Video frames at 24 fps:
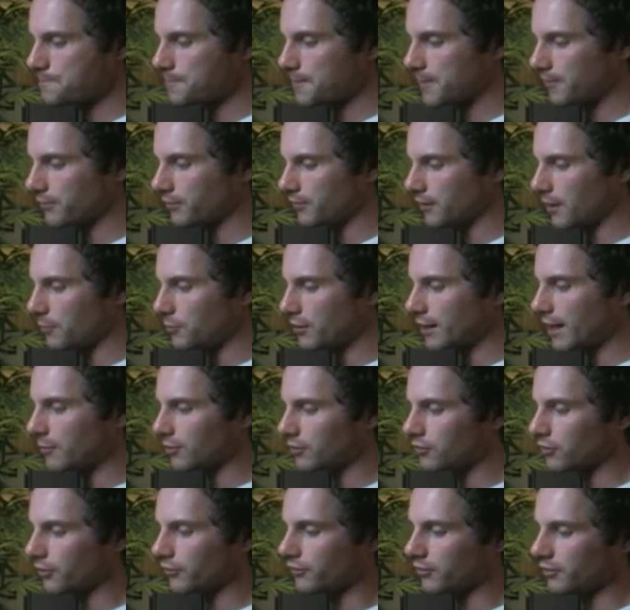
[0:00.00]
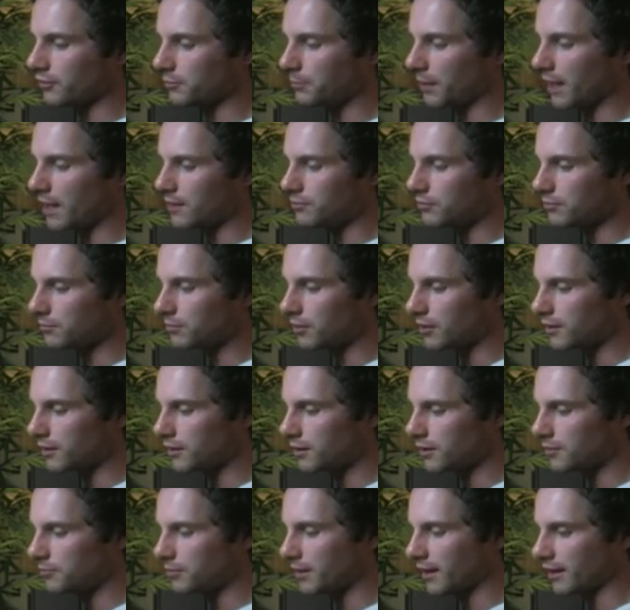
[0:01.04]
So then we came across this paper
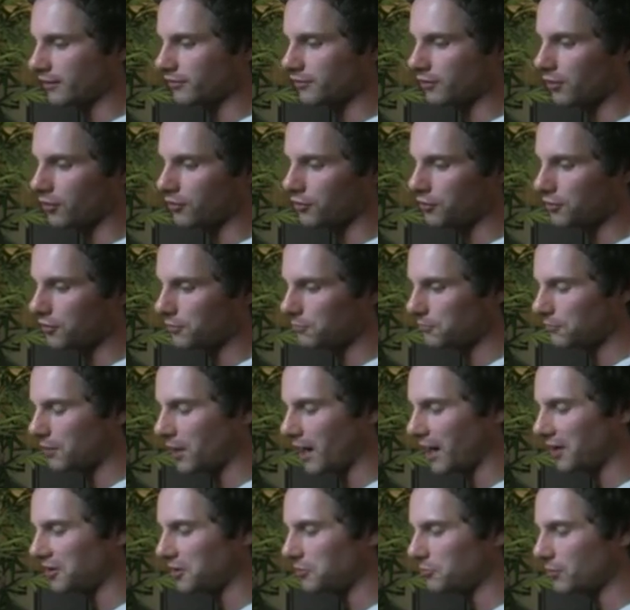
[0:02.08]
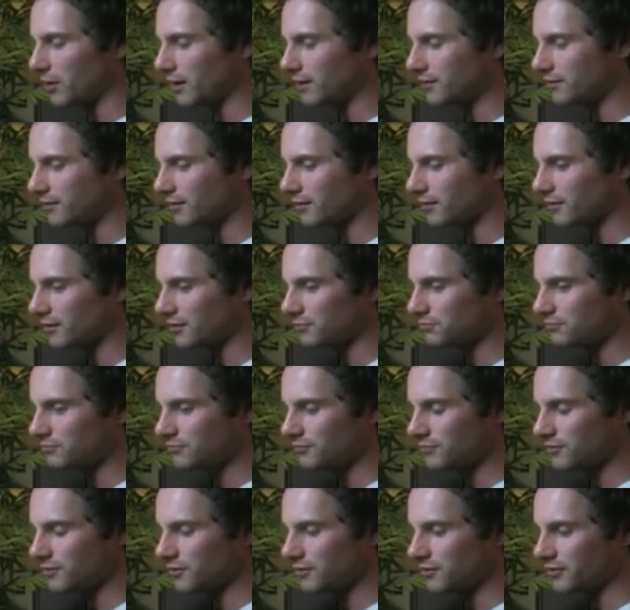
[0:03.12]
by Pixar on how they made the
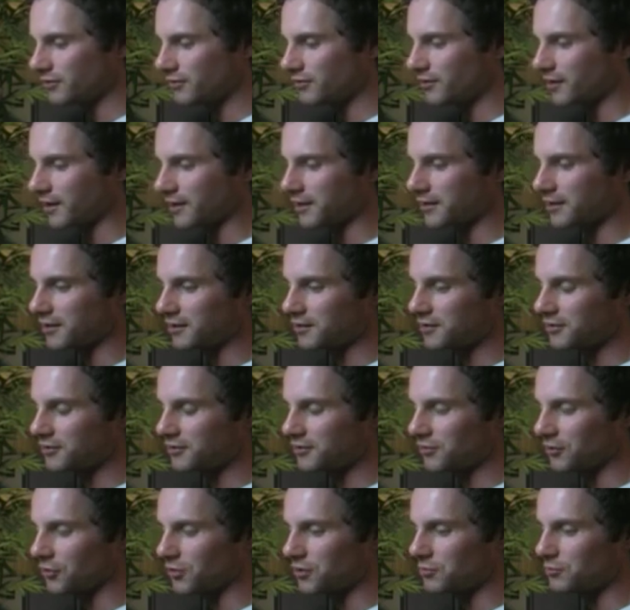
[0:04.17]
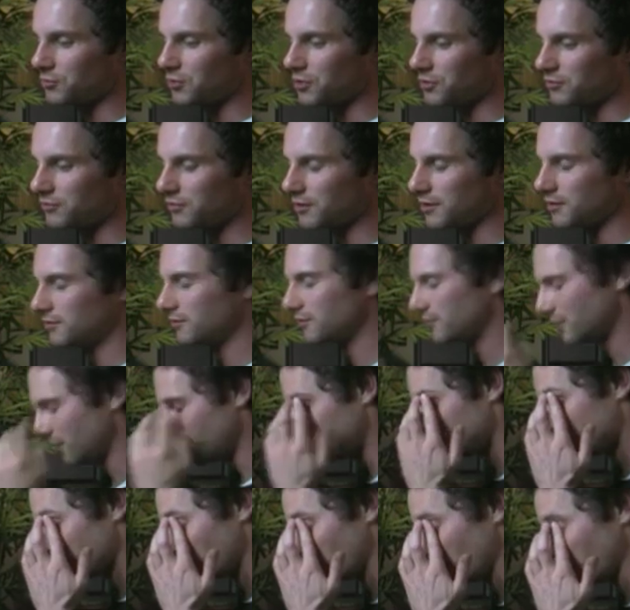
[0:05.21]
Slinky toy move
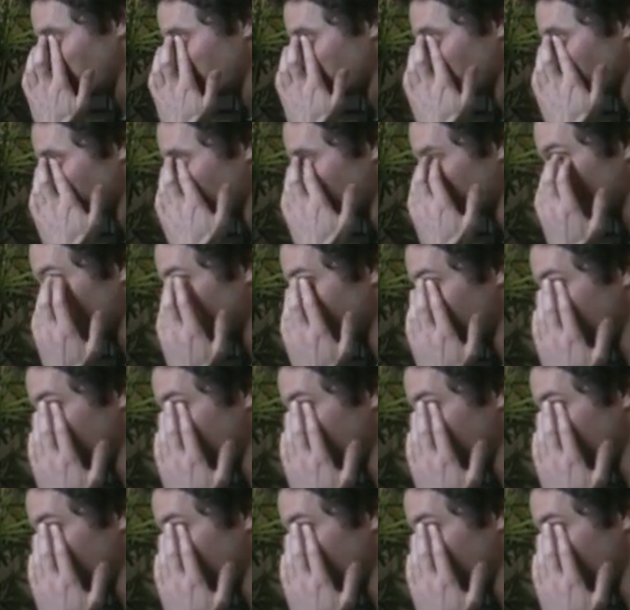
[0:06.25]
in Toy Story,